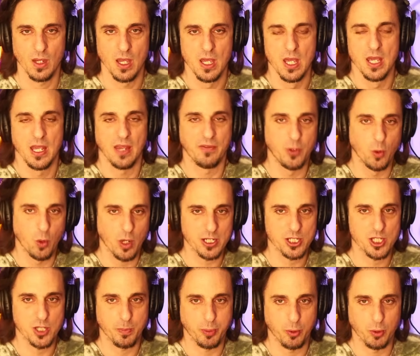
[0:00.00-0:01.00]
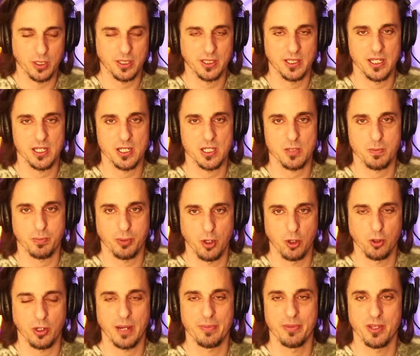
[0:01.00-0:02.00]
If you want to support this
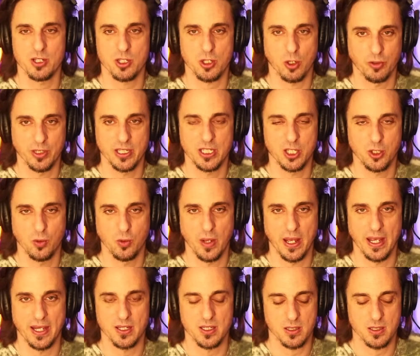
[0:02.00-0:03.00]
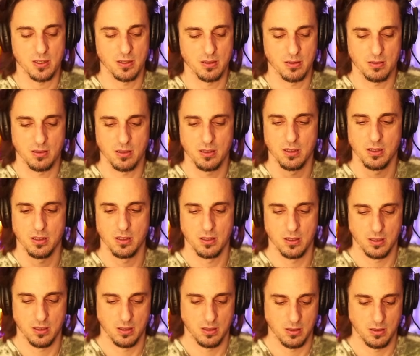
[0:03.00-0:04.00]
program, there's only two ways.
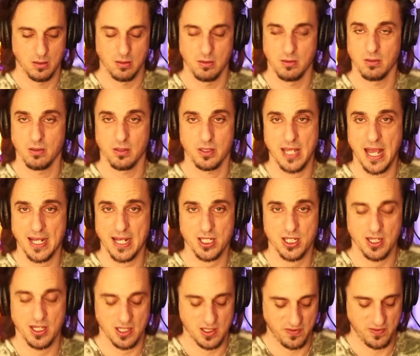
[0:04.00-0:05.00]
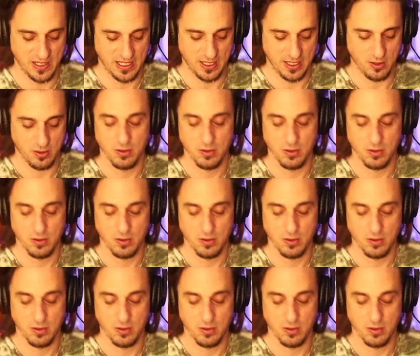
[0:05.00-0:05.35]
They're attached to this video.